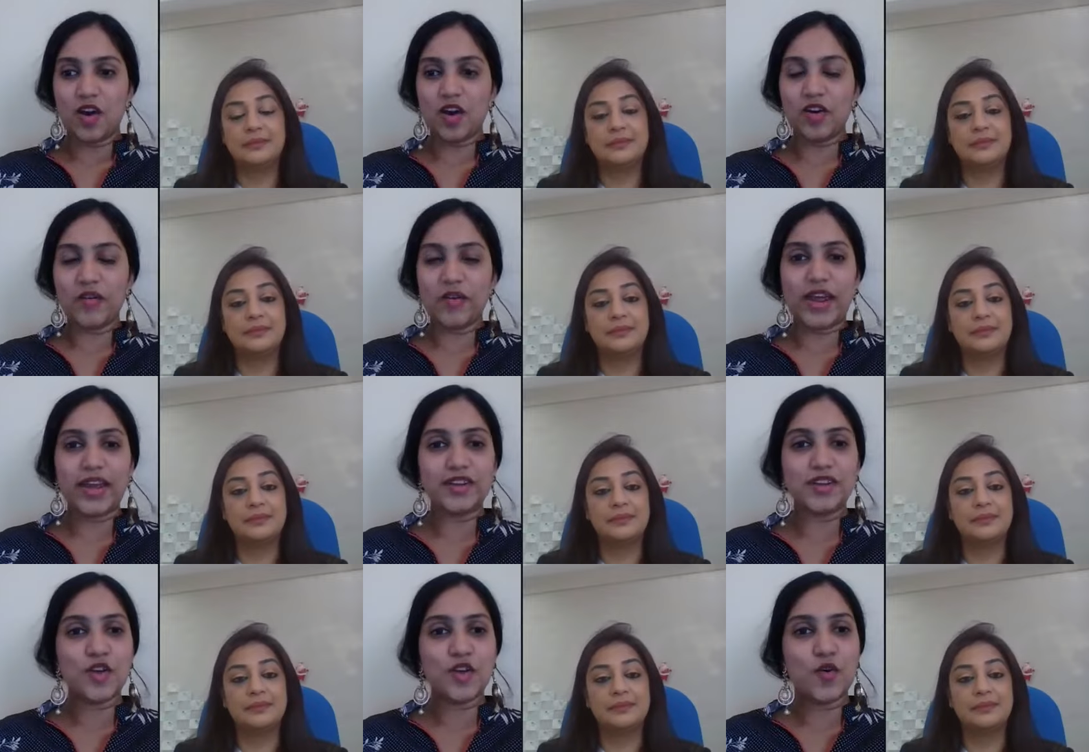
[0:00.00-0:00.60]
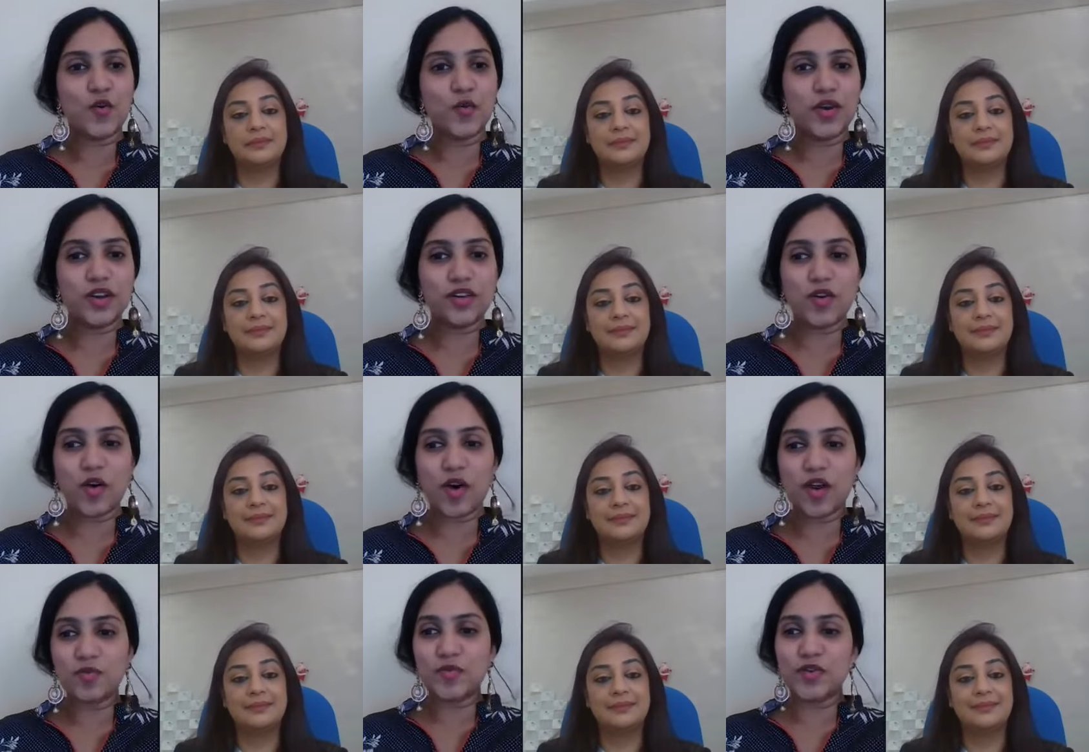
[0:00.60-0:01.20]
Speaker 1: All right,
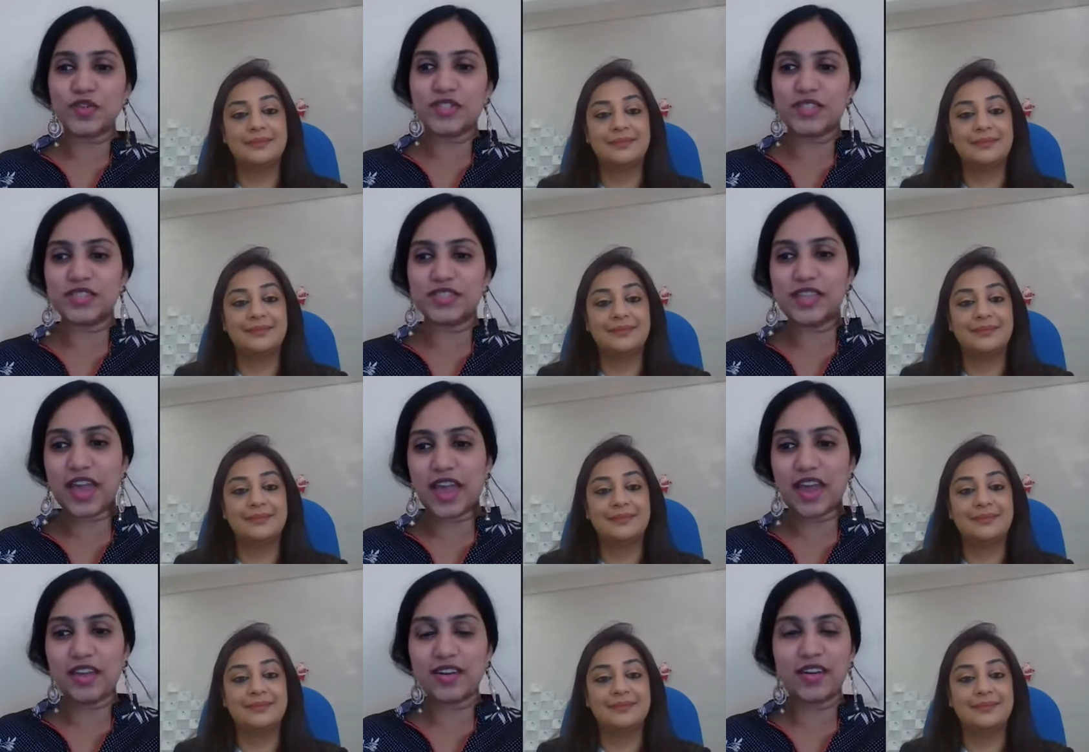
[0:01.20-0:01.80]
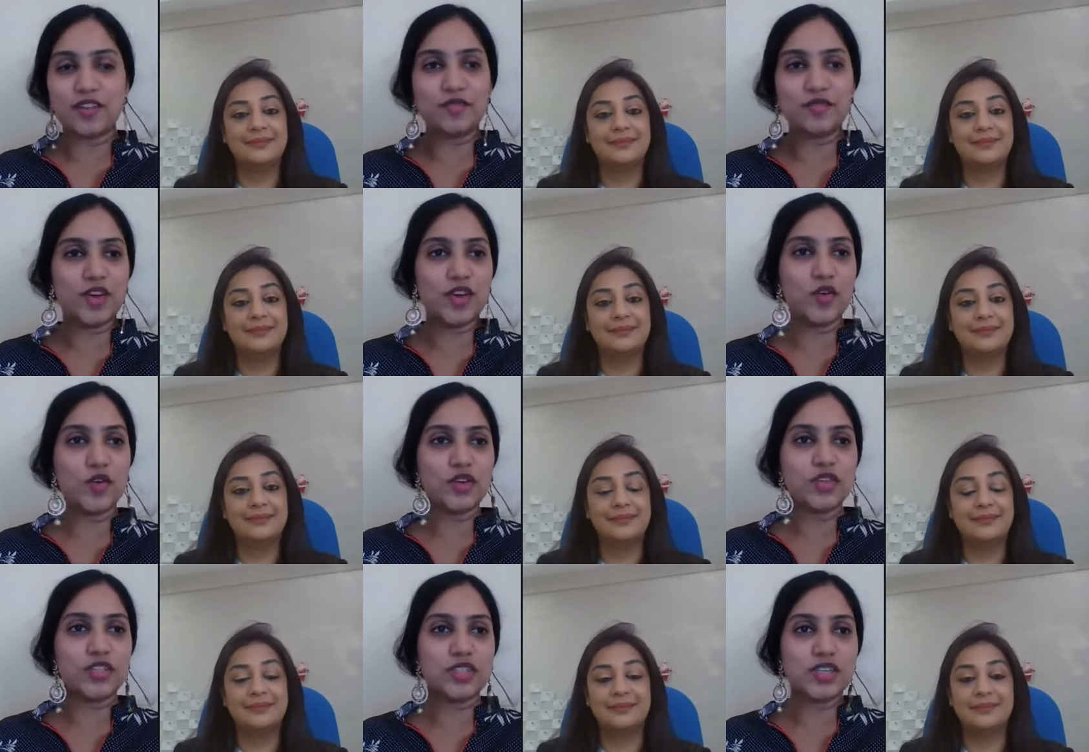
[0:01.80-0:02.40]
we're almost there
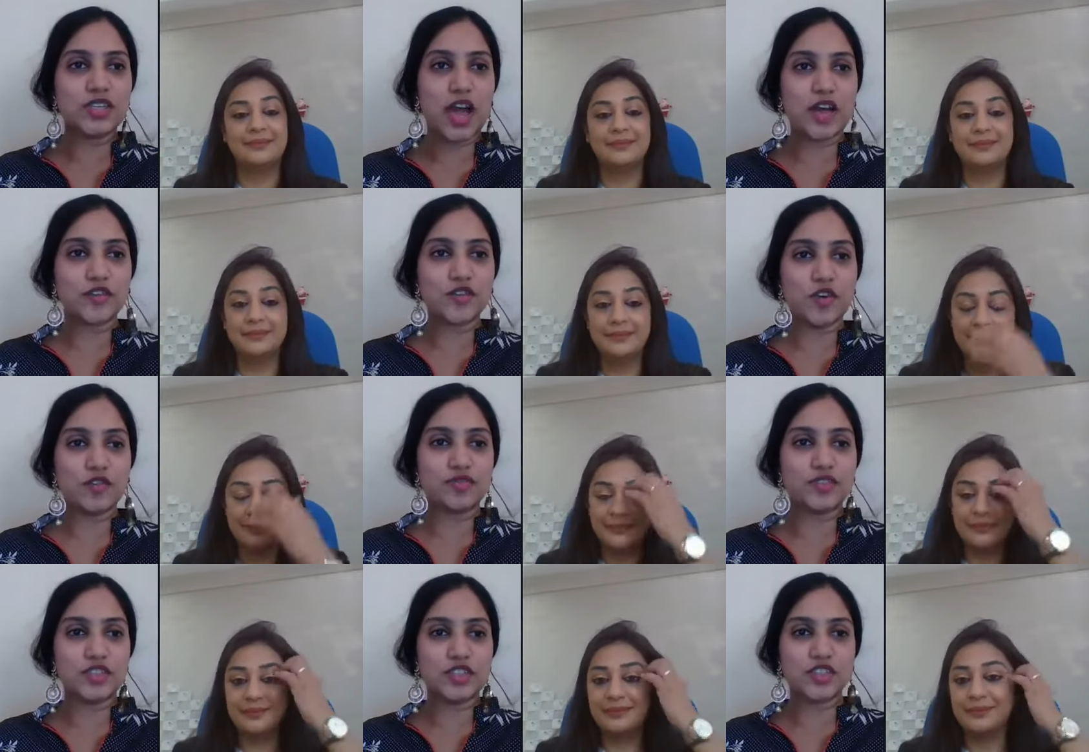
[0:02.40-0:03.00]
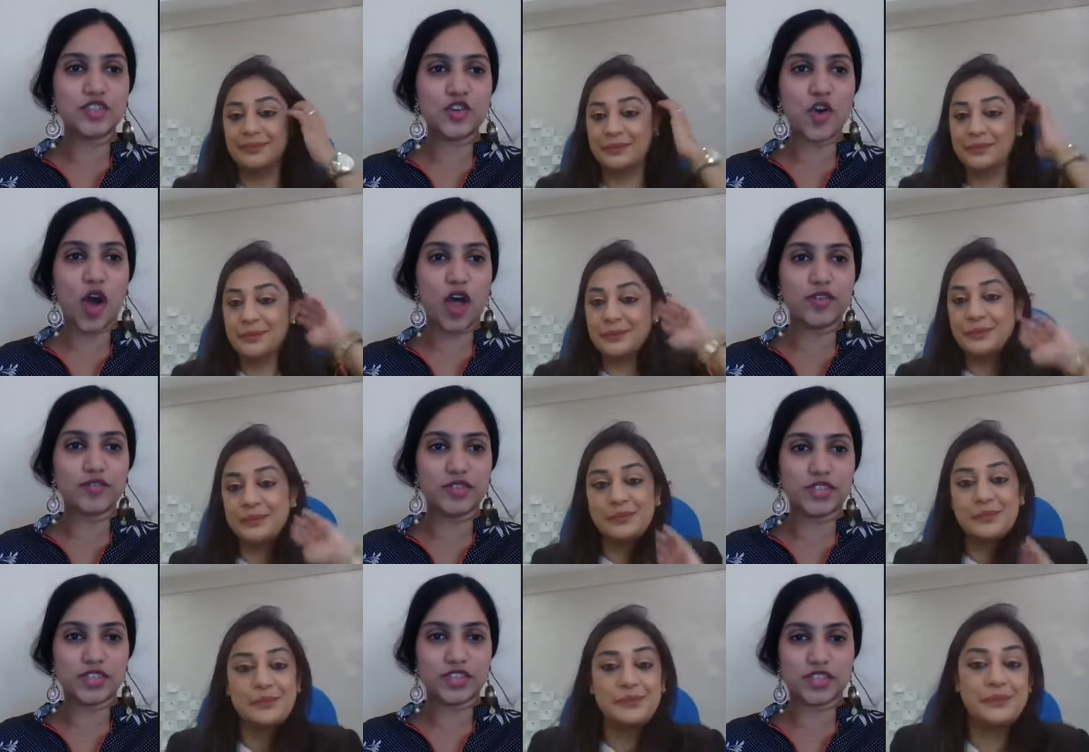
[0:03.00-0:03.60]
and we're going to start off this
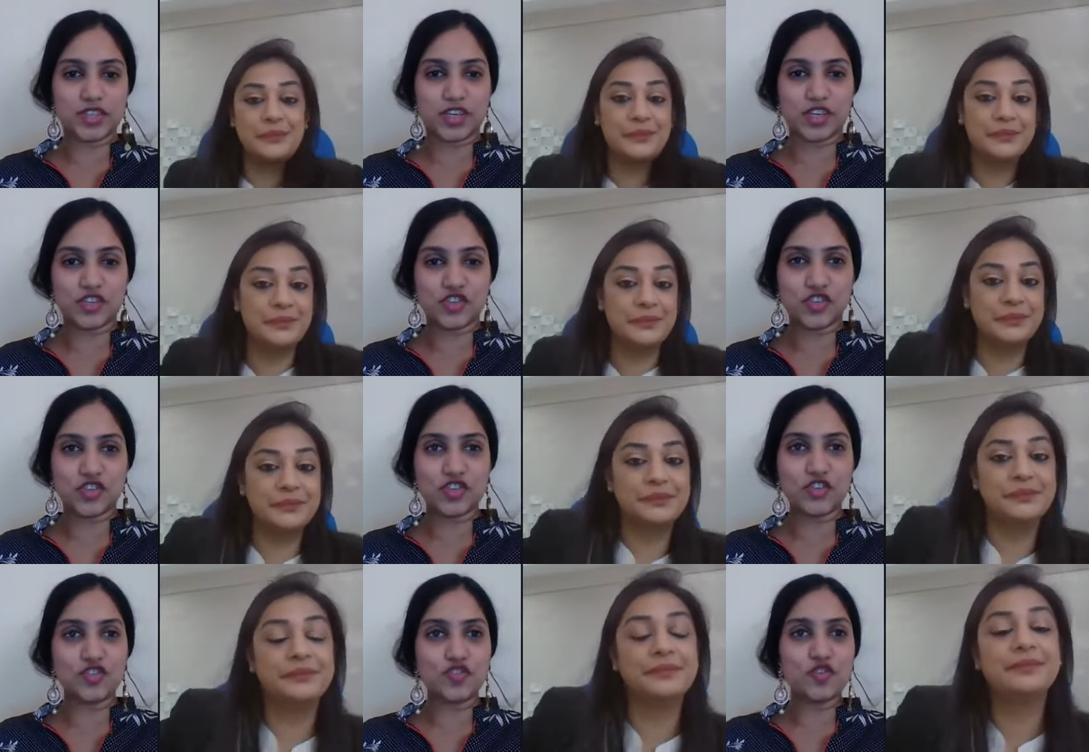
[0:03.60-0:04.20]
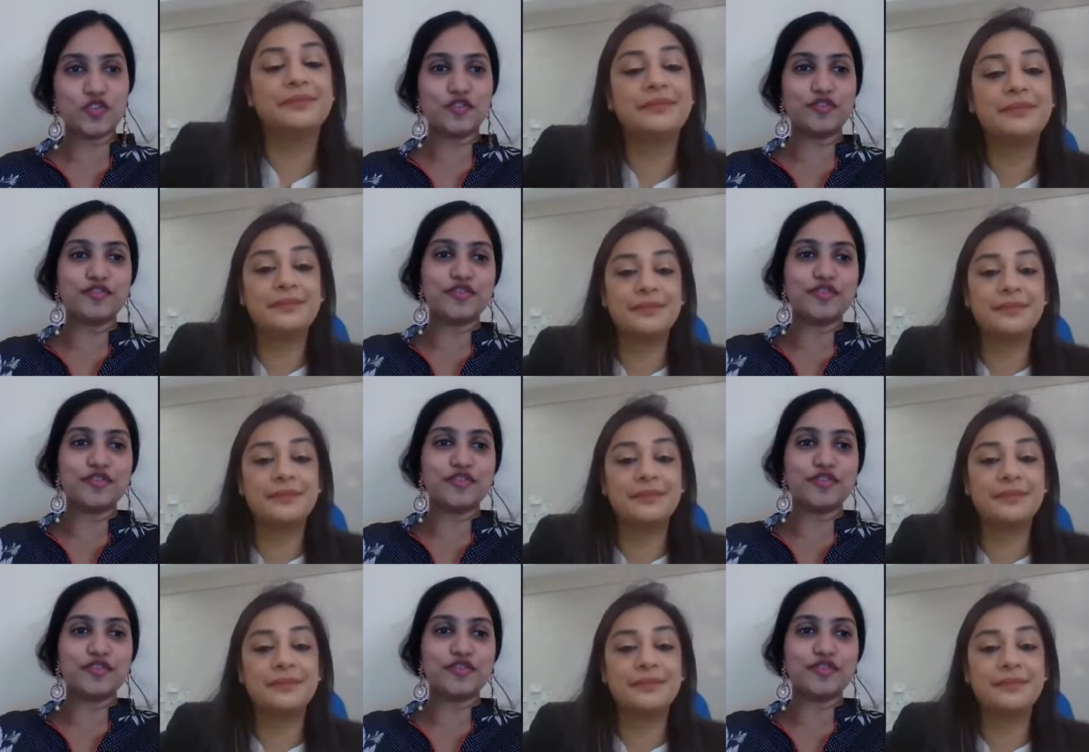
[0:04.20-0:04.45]
conversation. So,